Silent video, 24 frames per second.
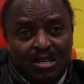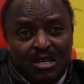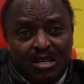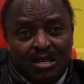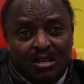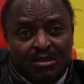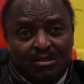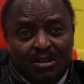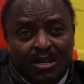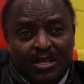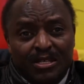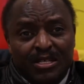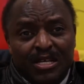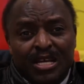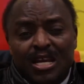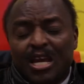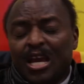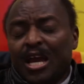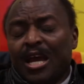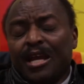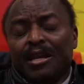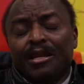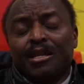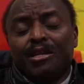right?
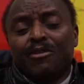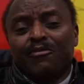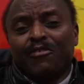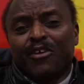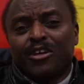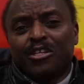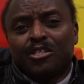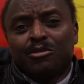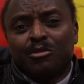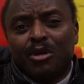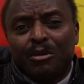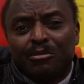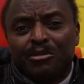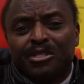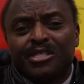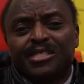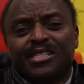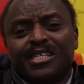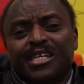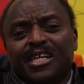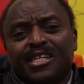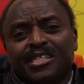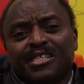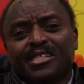And in fact, the
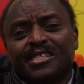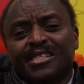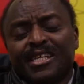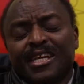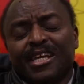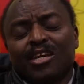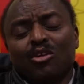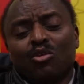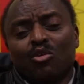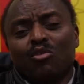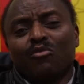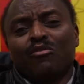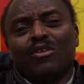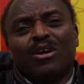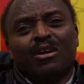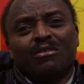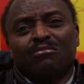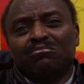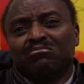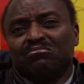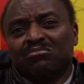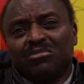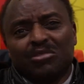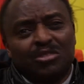MDC has taken
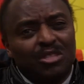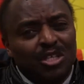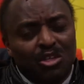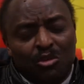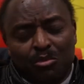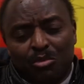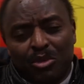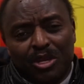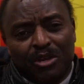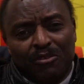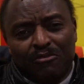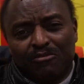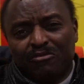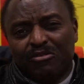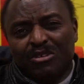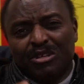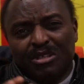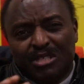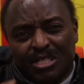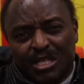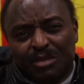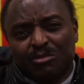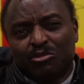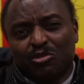over
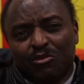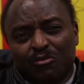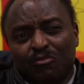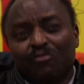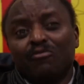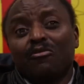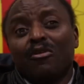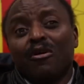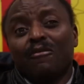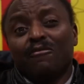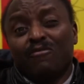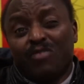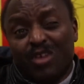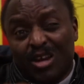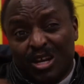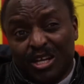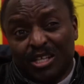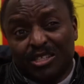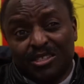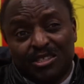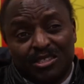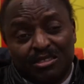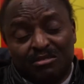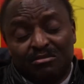ZANU-PF in terms of
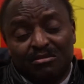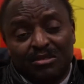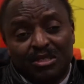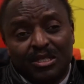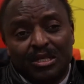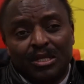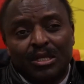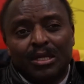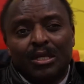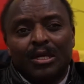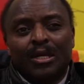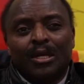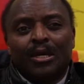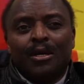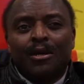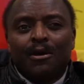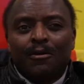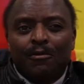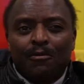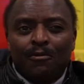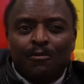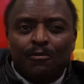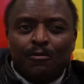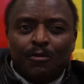violence.
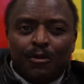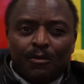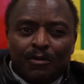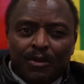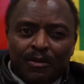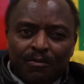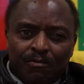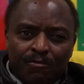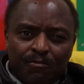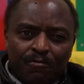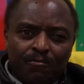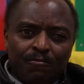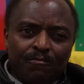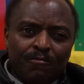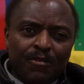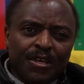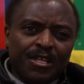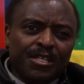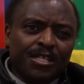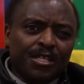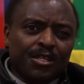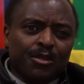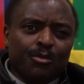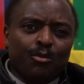The
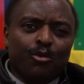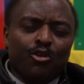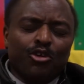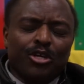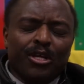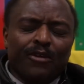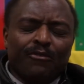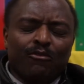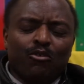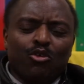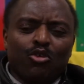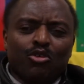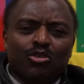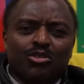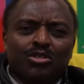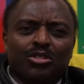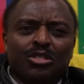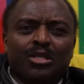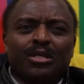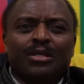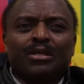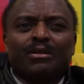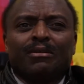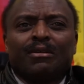13th point I've got,
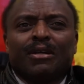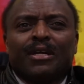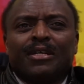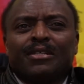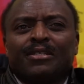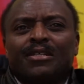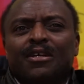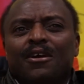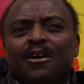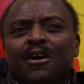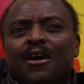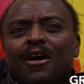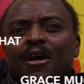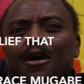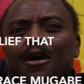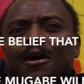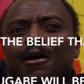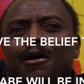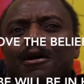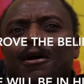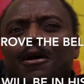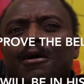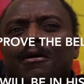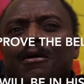right,
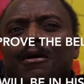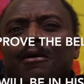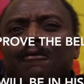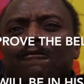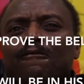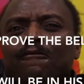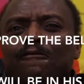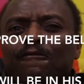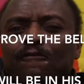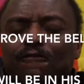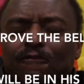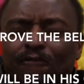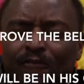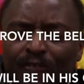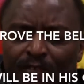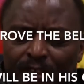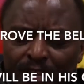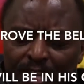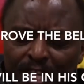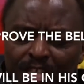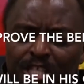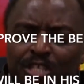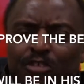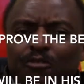
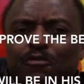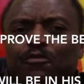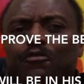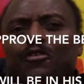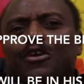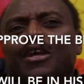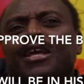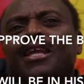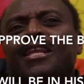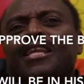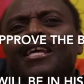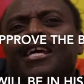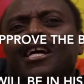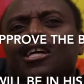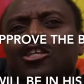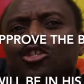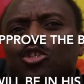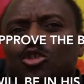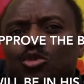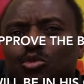his failure to